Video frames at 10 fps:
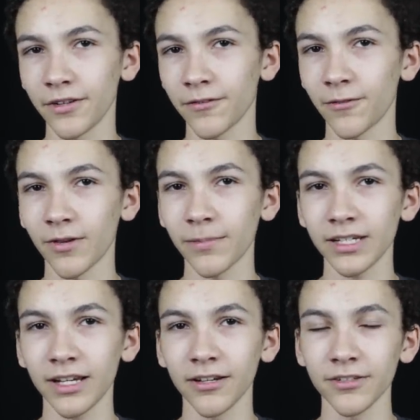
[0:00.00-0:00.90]
different
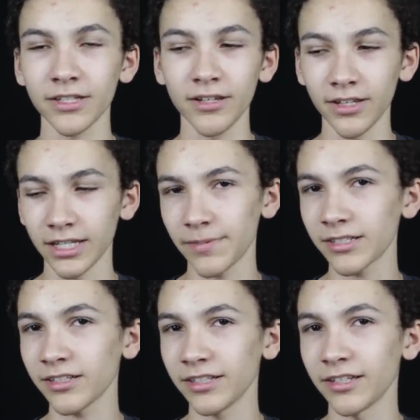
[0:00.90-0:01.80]
reptiles,
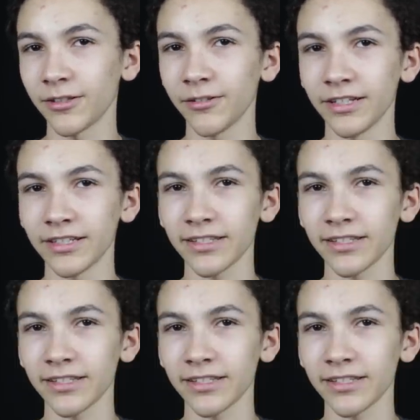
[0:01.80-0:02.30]
especially including